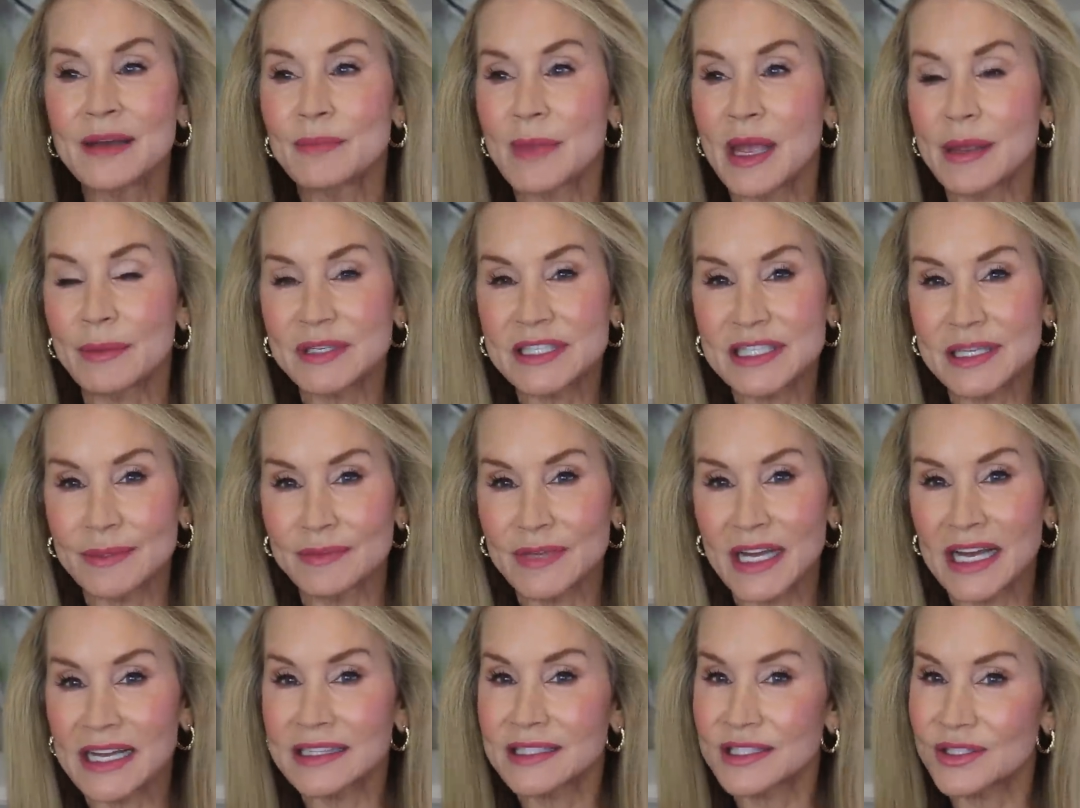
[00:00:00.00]
maybe
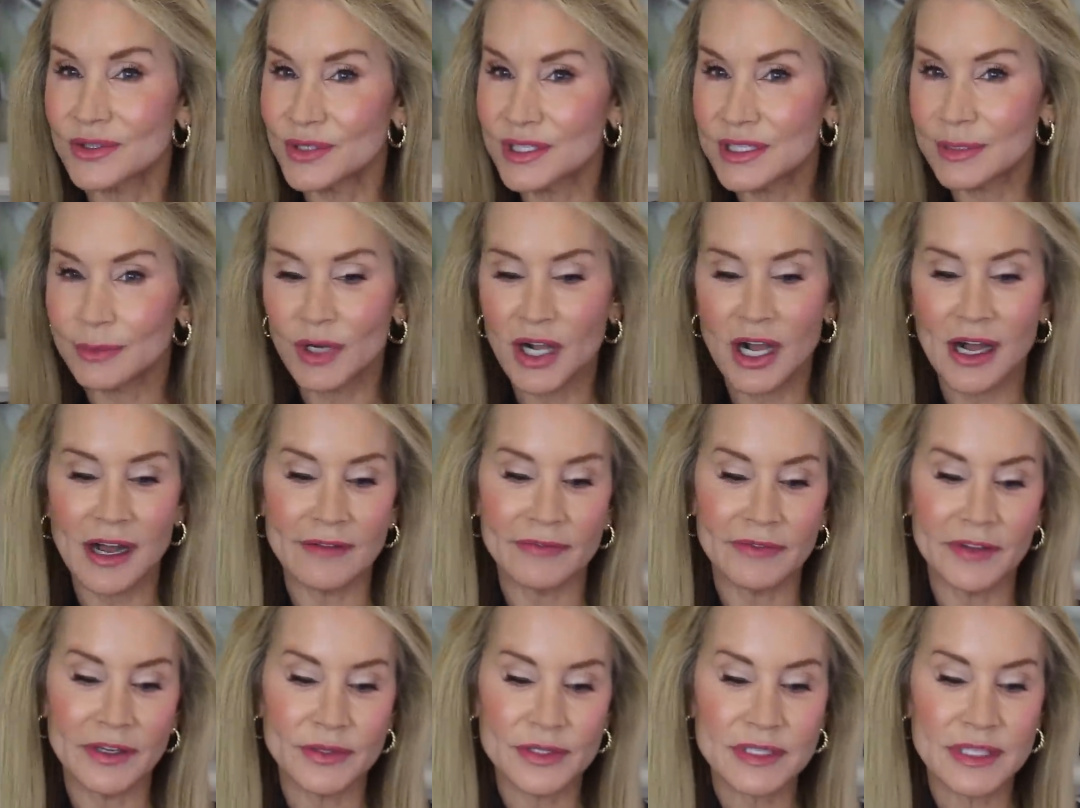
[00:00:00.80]
some nuts or some
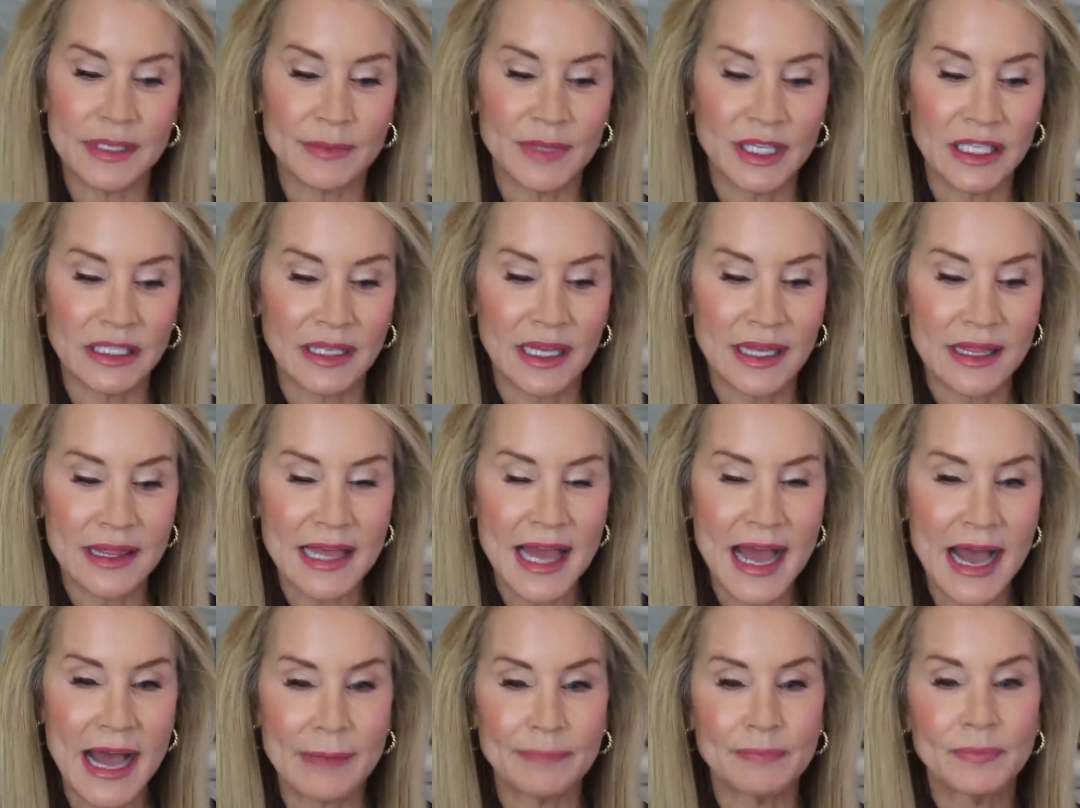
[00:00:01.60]
coffee or something like
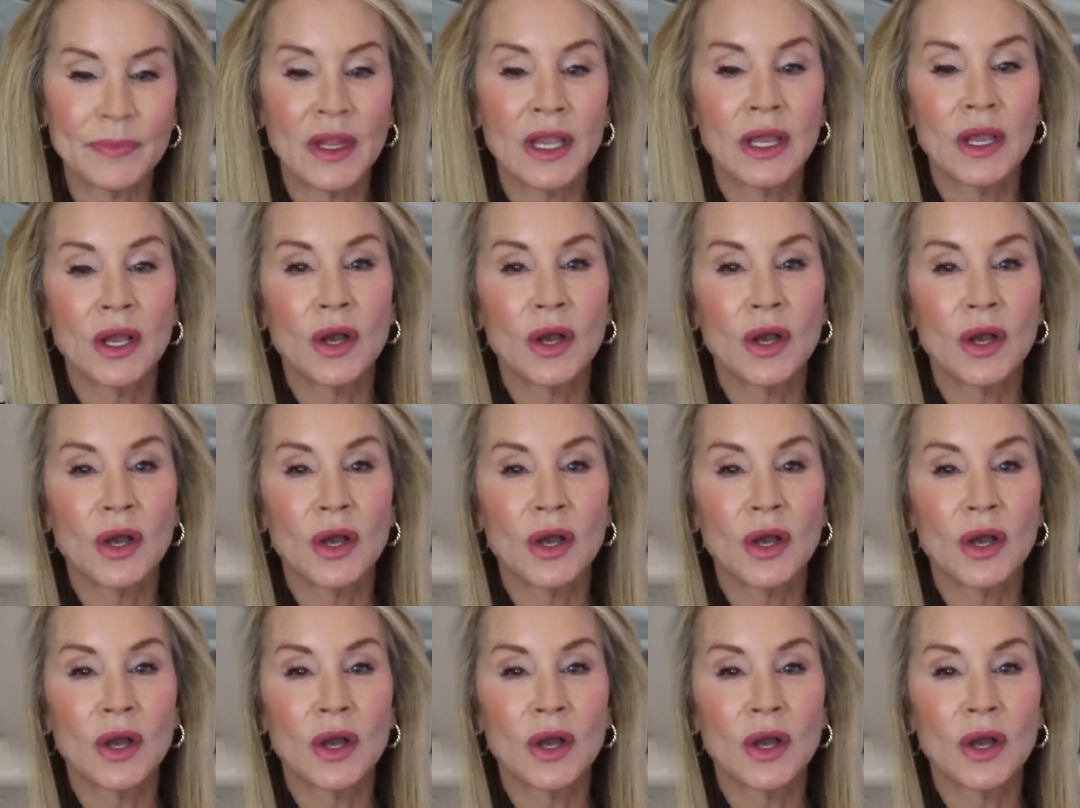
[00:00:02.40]
that.